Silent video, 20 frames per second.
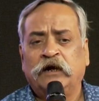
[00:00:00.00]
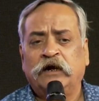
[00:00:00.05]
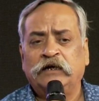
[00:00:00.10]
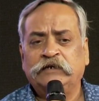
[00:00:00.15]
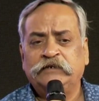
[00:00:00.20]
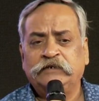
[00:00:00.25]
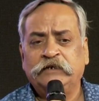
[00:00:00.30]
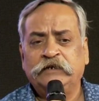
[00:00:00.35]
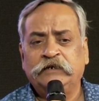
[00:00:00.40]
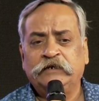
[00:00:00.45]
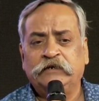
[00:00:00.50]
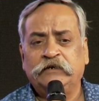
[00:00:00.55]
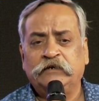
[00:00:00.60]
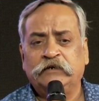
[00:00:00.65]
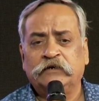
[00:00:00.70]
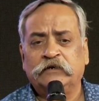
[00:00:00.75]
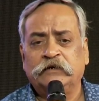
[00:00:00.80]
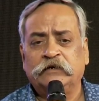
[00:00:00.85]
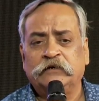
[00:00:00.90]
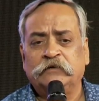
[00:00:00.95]
I think
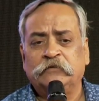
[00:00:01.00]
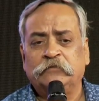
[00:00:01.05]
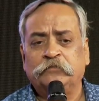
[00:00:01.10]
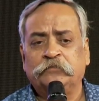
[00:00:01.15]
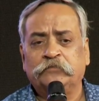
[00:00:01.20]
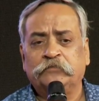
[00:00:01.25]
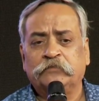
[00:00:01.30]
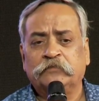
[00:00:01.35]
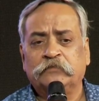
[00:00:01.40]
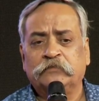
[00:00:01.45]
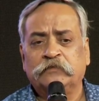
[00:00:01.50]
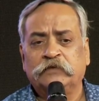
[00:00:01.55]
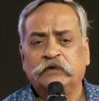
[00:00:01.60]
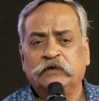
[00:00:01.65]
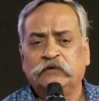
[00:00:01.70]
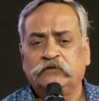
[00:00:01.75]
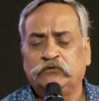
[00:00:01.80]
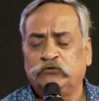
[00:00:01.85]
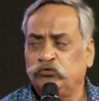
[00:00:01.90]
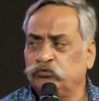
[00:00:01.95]

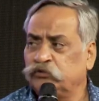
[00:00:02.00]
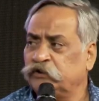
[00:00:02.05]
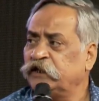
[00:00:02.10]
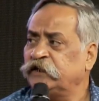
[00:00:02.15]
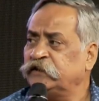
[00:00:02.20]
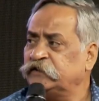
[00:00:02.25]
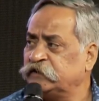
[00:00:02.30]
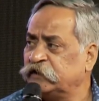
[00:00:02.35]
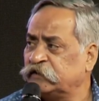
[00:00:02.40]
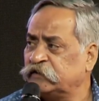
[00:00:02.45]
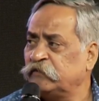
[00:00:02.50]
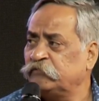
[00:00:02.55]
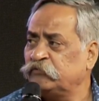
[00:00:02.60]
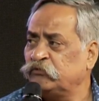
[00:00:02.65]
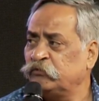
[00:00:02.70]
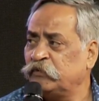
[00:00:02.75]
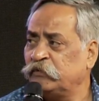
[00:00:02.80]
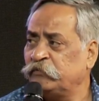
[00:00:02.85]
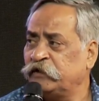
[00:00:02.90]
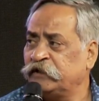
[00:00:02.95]
there are two things that
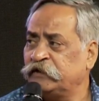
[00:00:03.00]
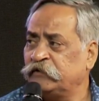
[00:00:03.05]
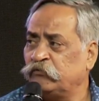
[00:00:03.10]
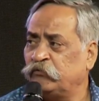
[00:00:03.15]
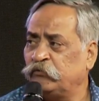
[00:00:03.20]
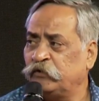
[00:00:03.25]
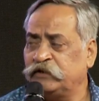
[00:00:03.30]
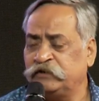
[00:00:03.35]
come to my mind.